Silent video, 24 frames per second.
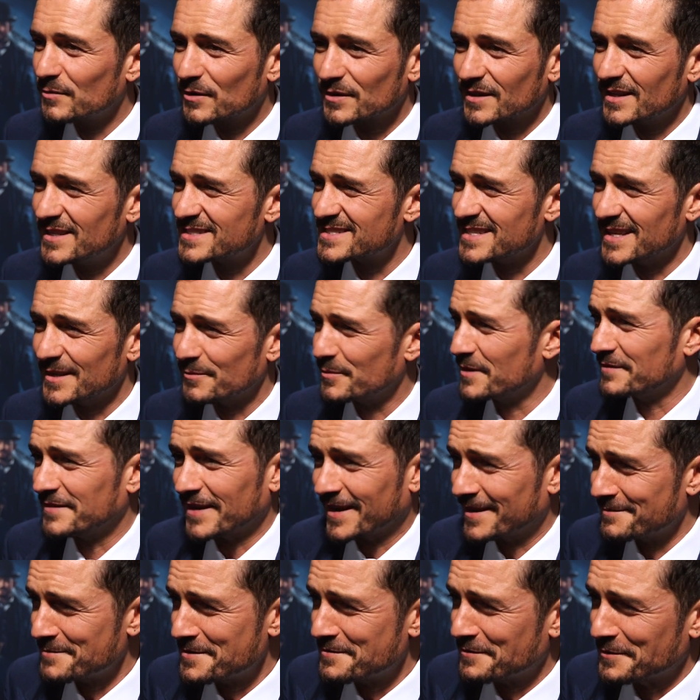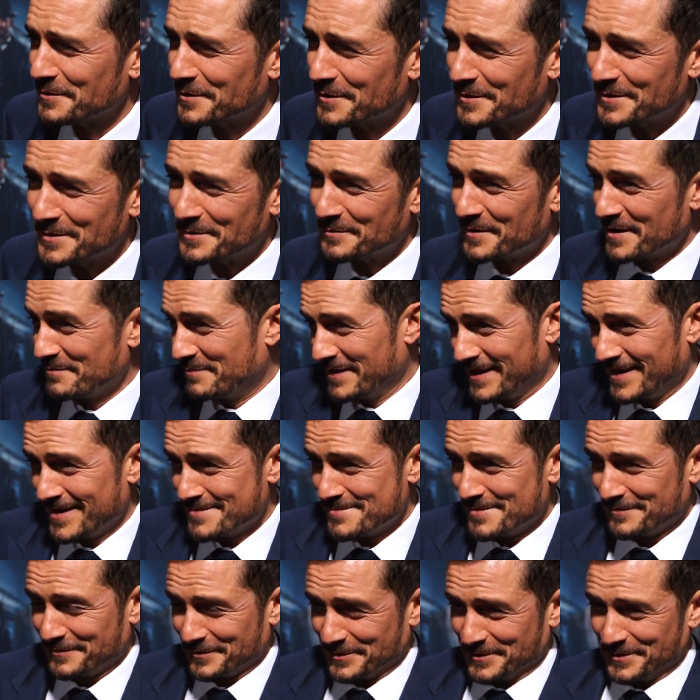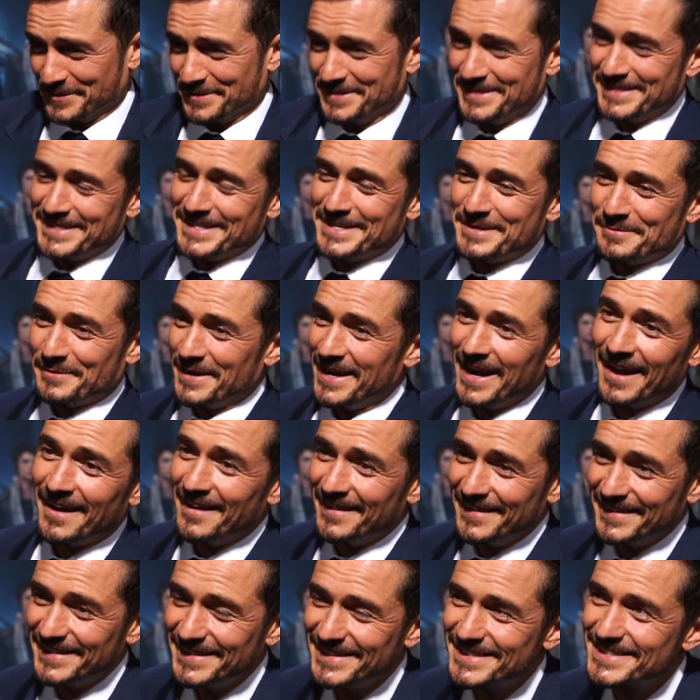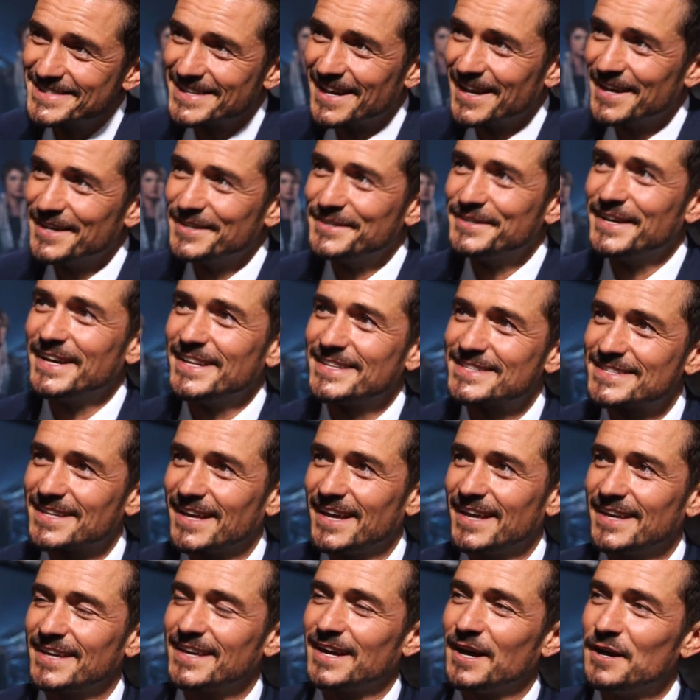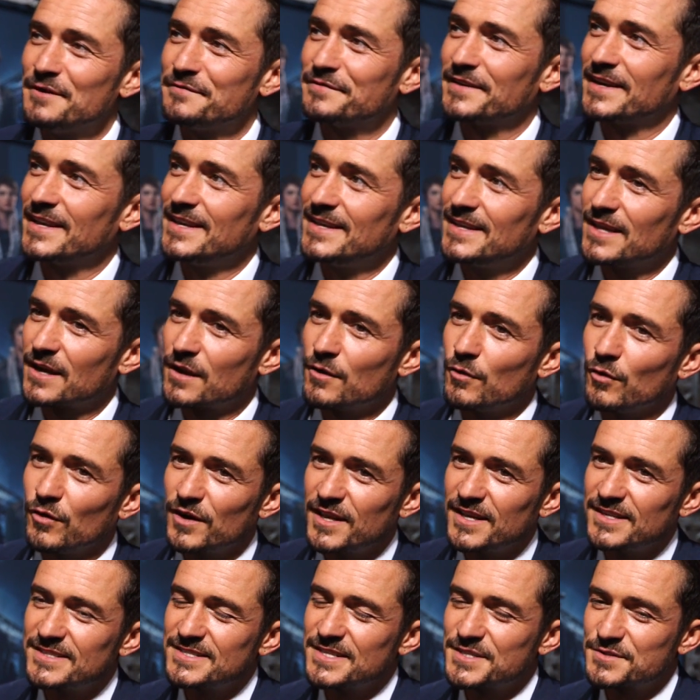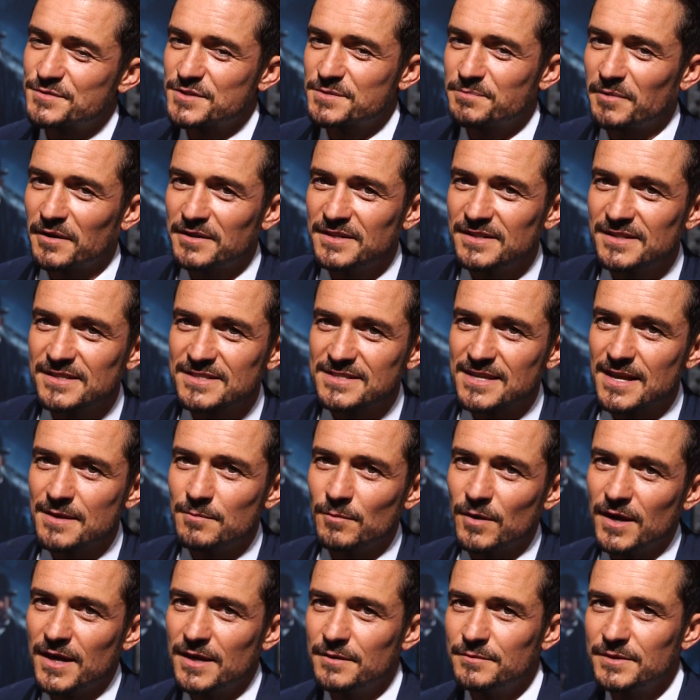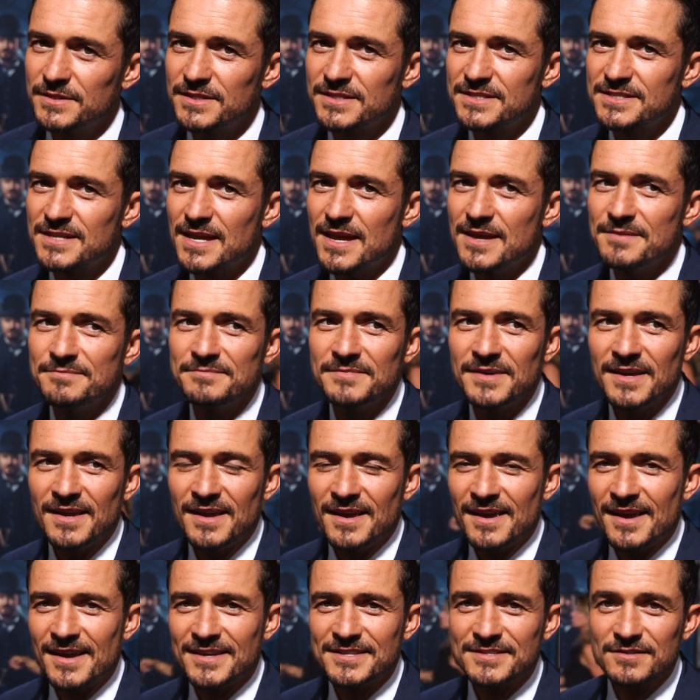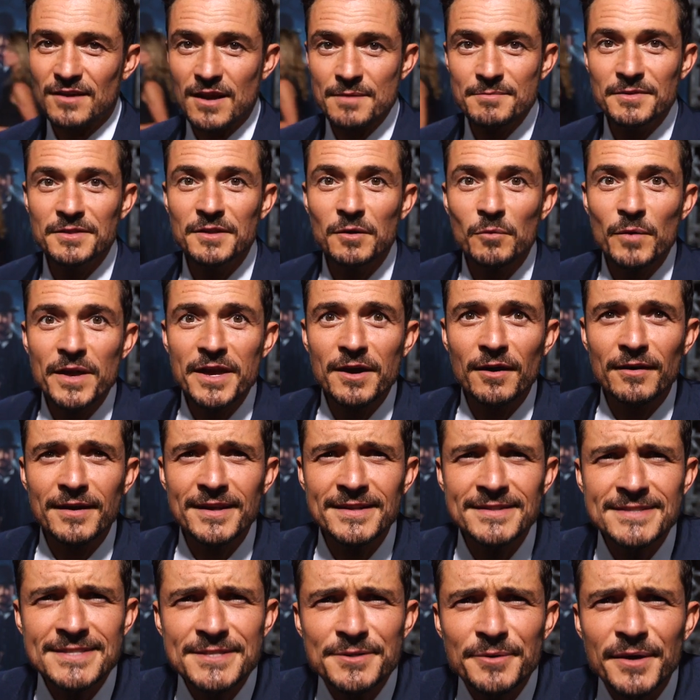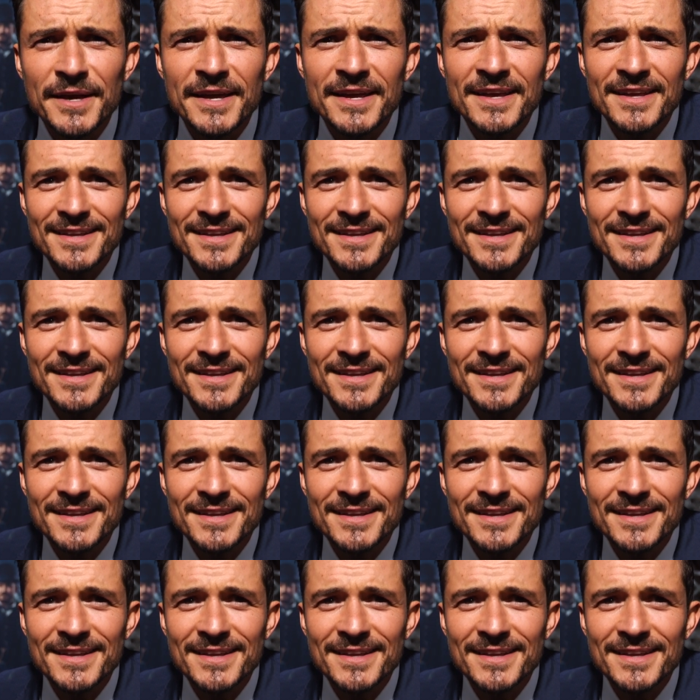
bottle, isn't it? We've done it before. We've been here before. We know. So it's like hopefully, you know, audiences respond in the same way with the same excitement that we got into it